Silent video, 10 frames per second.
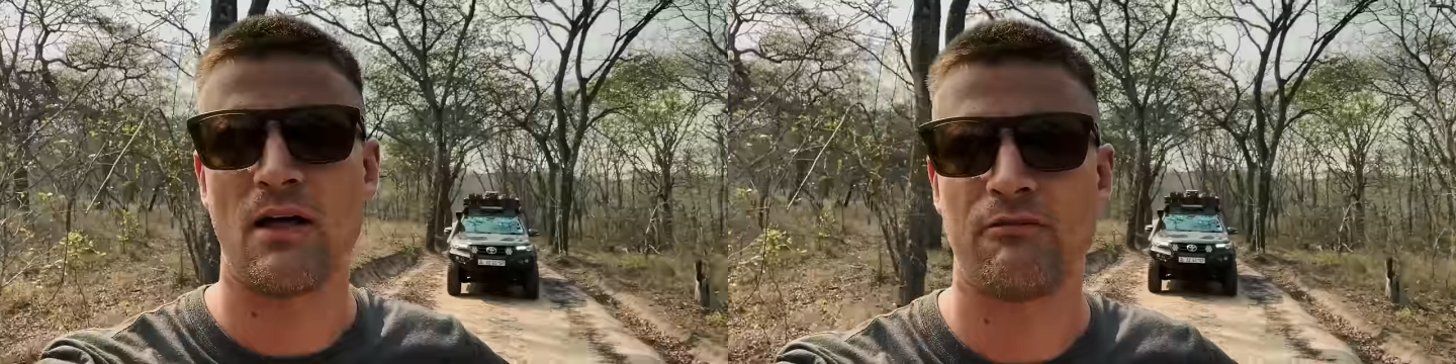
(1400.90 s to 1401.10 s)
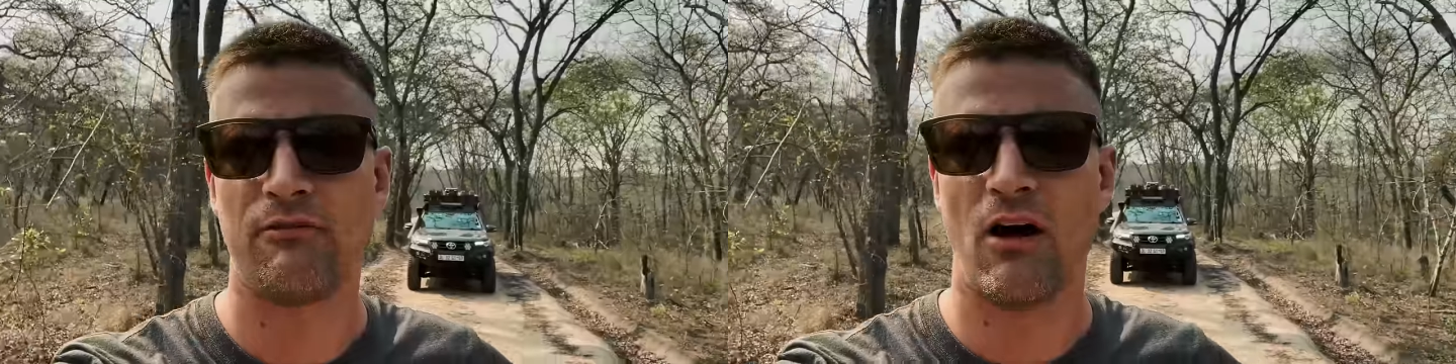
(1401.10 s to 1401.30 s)

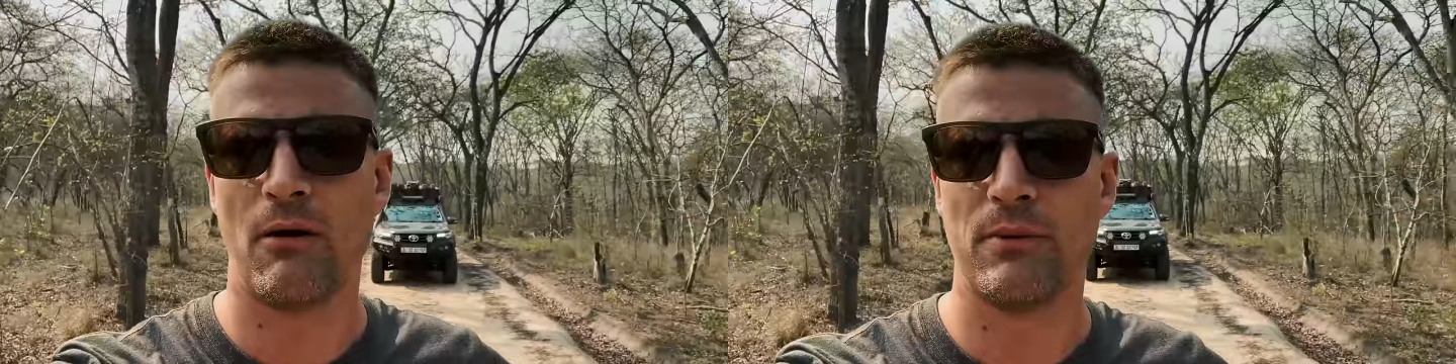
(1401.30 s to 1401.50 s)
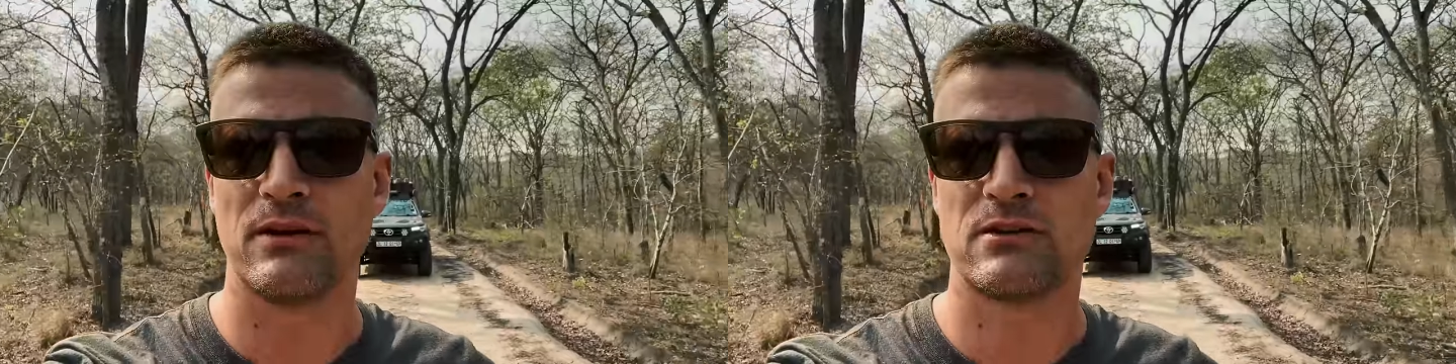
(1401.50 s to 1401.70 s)
the
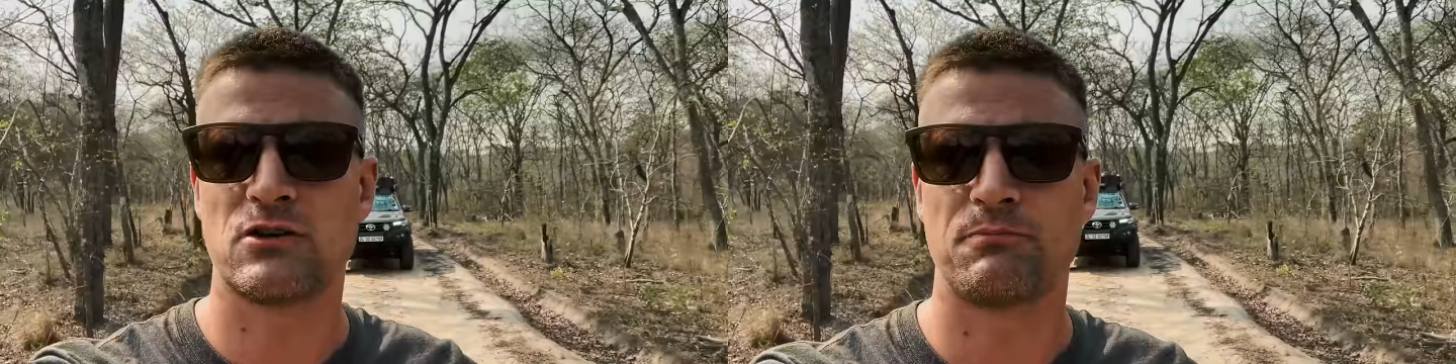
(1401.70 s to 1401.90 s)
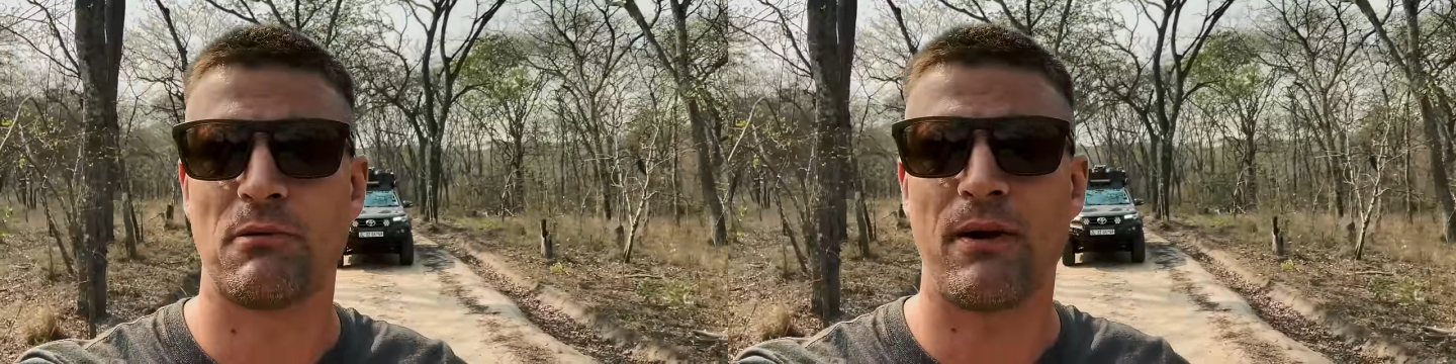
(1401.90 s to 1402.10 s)
farmers
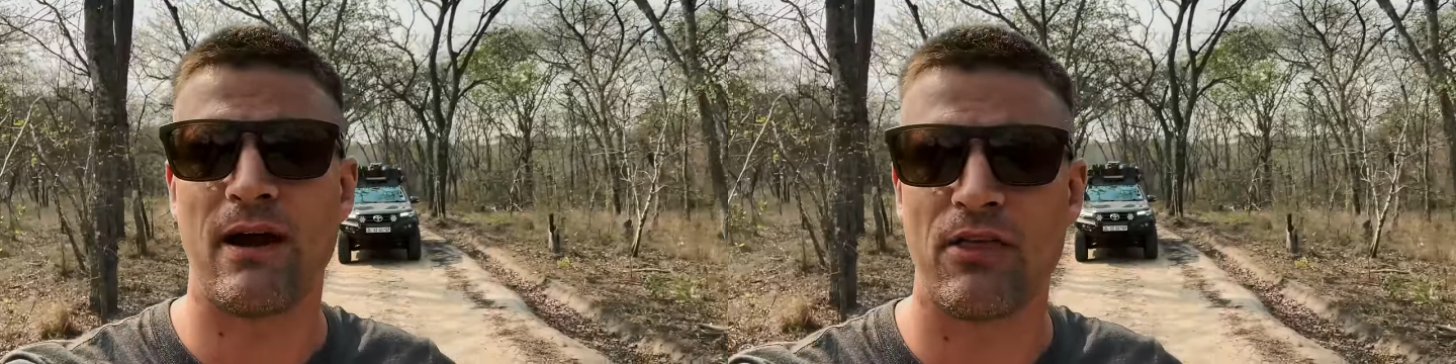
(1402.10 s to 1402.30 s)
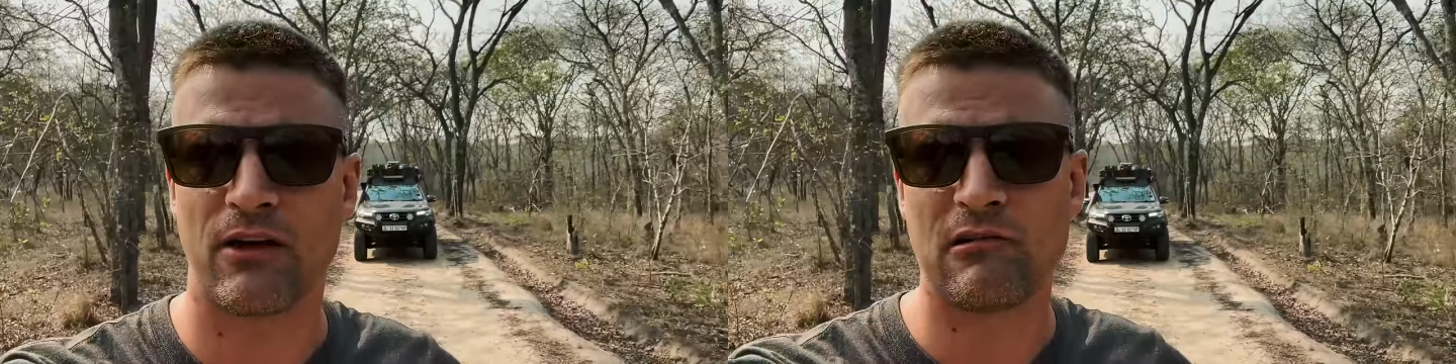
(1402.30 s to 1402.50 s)
to
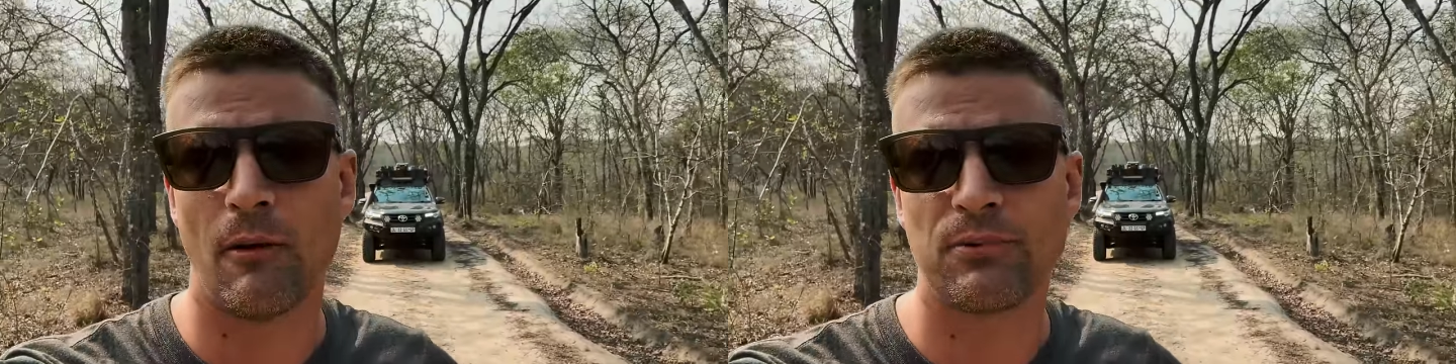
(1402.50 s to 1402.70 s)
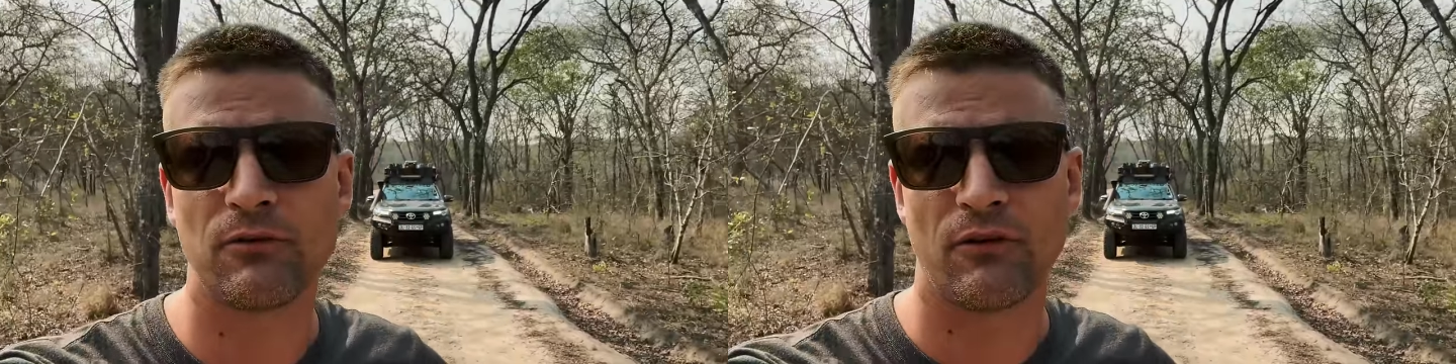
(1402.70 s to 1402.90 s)
prepare the
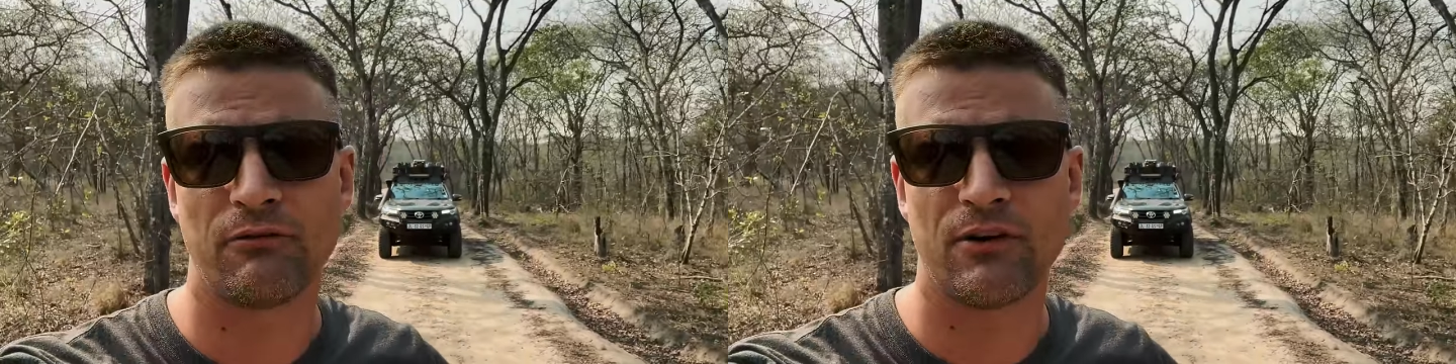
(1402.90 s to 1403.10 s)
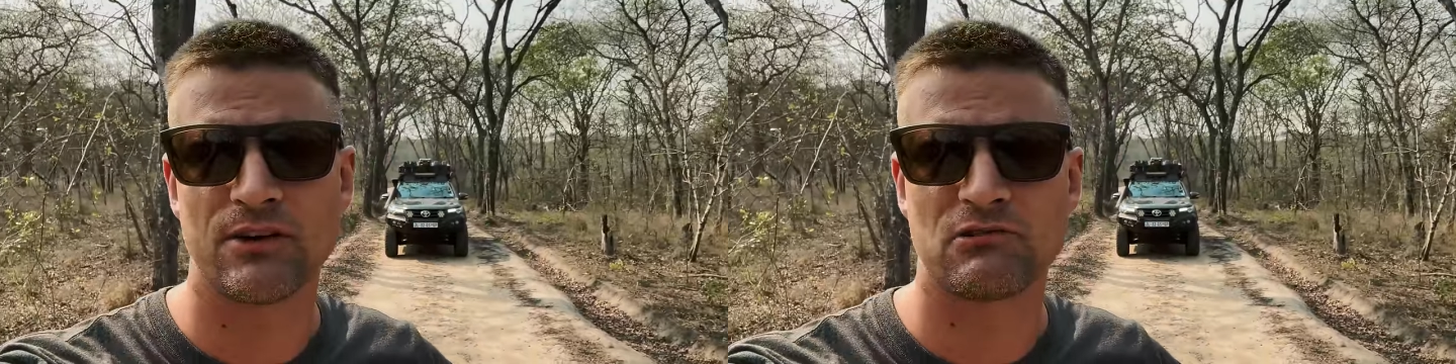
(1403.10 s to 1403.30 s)
crops for the
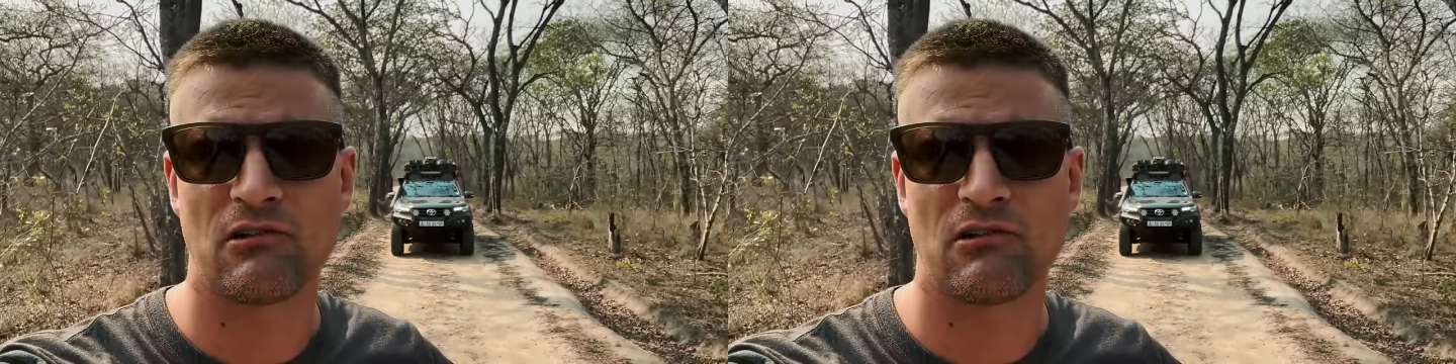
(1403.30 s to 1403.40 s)
first